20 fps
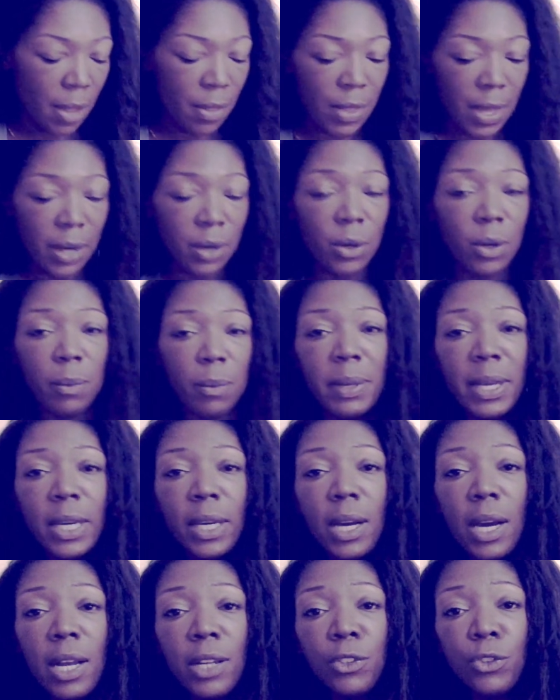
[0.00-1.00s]
that are a bit
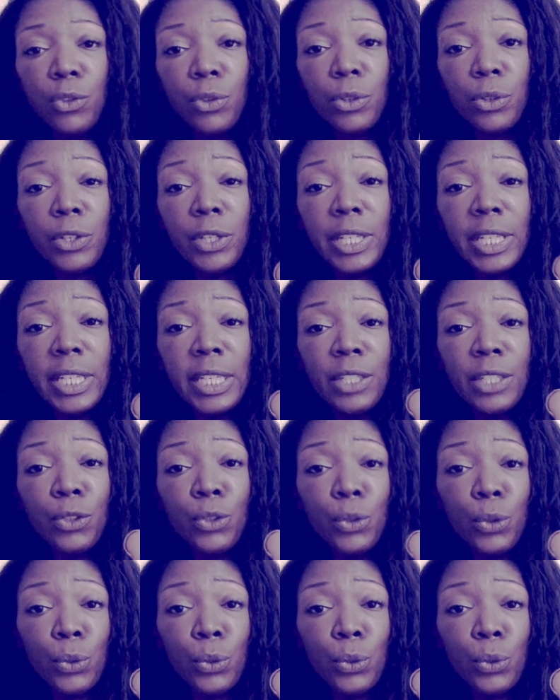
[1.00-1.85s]
contrary